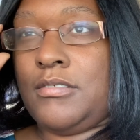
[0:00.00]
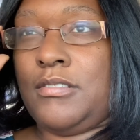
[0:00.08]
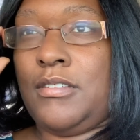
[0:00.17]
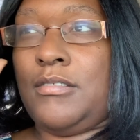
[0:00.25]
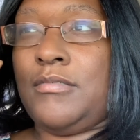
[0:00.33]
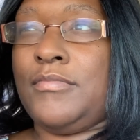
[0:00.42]
you
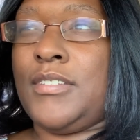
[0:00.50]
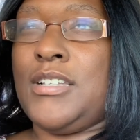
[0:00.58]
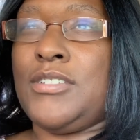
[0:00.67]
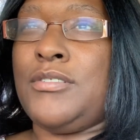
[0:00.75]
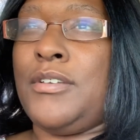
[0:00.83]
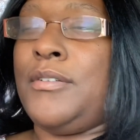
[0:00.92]
know.
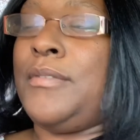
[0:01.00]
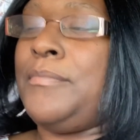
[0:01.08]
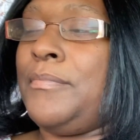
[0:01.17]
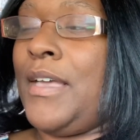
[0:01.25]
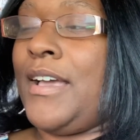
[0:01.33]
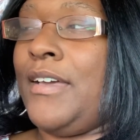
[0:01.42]
Because, you know,
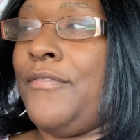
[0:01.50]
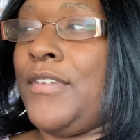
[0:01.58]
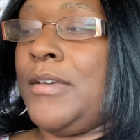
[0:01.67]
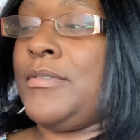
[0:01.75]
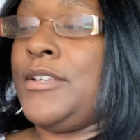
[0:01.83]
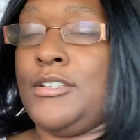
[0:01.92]
I got a
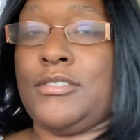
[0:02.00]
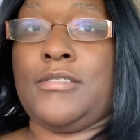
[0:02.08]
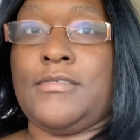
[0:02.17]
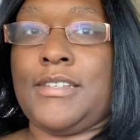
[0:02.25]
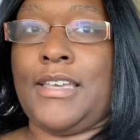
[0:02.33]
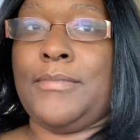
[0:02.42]
family history
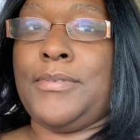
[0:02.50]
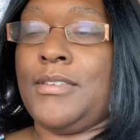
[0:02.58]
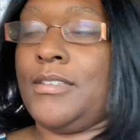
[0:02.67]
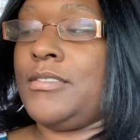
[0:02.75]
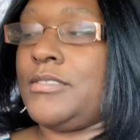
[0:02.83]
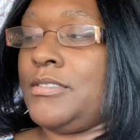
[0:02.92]
of
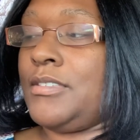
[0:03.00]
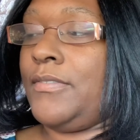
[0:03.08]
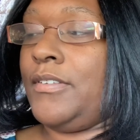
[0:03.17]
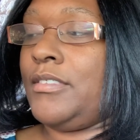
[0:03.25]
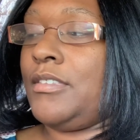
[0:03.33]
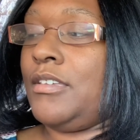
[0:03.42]
diabetes and stuff
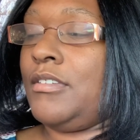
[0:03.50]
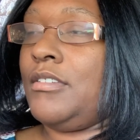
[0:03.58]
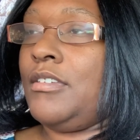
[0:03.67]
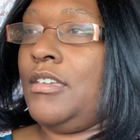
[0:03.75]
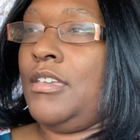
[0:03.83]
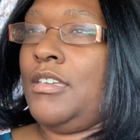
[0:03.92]
like
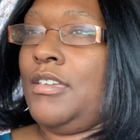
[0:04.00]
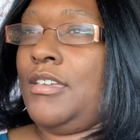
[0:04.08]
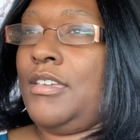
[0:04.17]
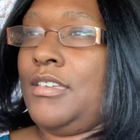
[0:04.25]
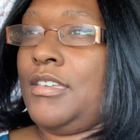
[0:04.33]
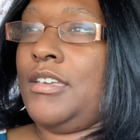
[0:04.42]
that,
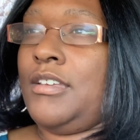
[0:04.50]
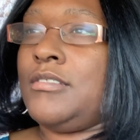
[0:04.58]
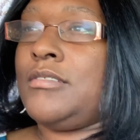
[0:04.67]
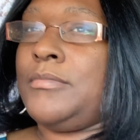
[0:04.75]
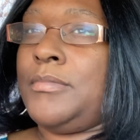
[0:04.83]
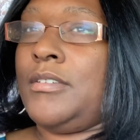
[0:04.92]
and
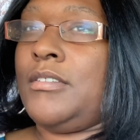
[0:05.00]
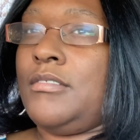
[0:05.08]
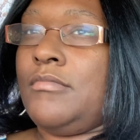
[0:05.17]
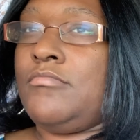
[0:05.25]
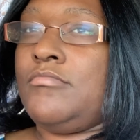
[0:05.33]
cancer. But